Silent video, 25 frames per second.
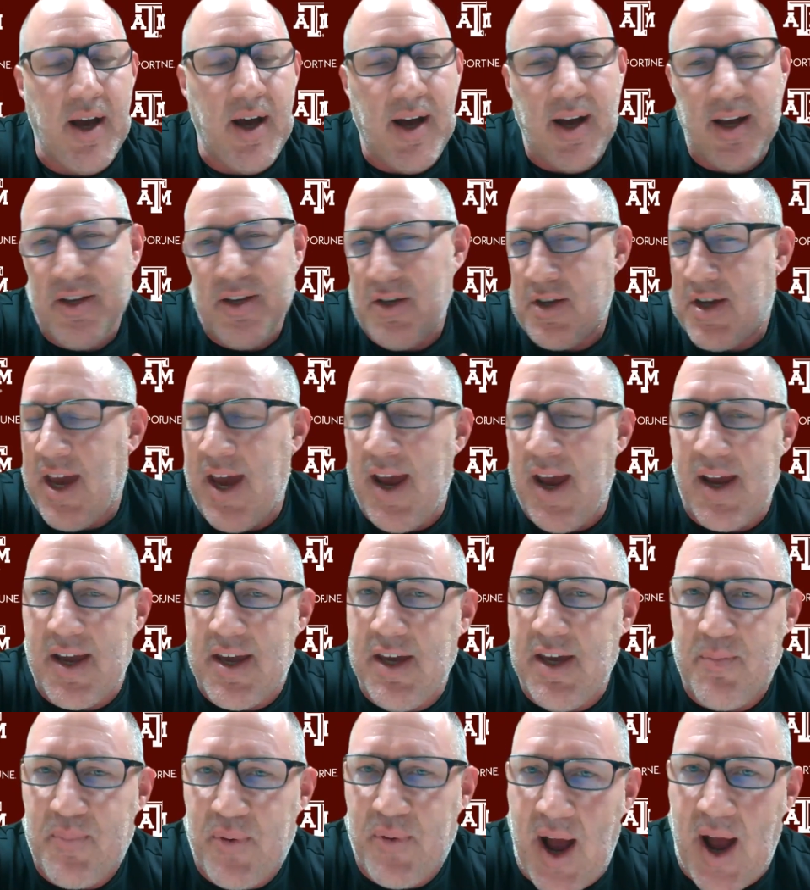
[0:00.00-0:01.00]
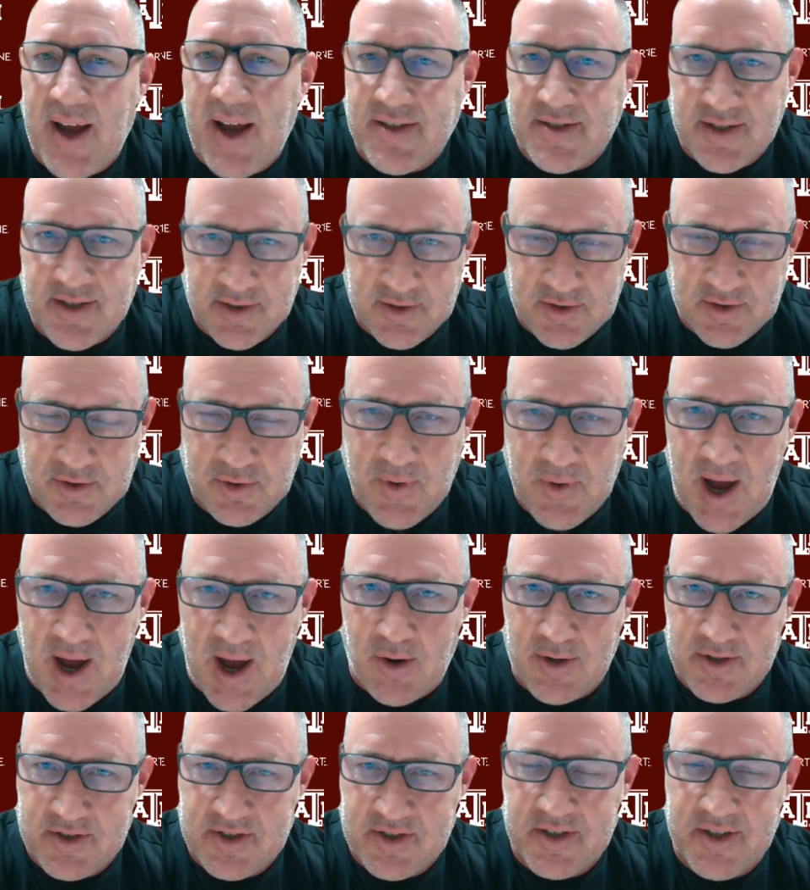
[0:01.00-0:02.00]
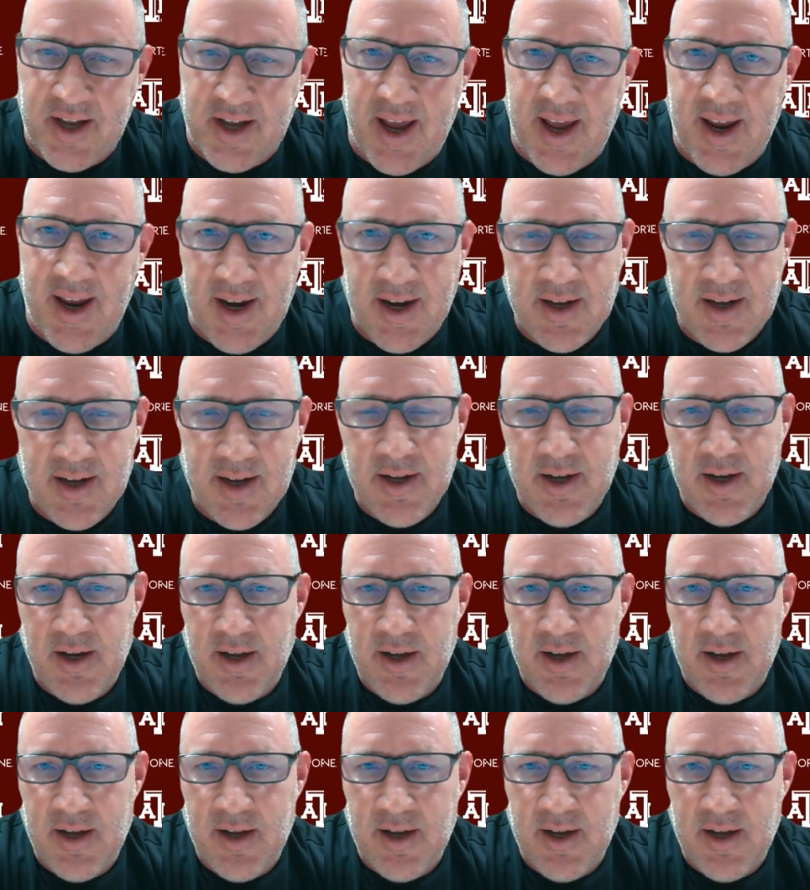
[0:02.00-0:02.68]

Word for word: Uh, you can't keep practicing two hours a day.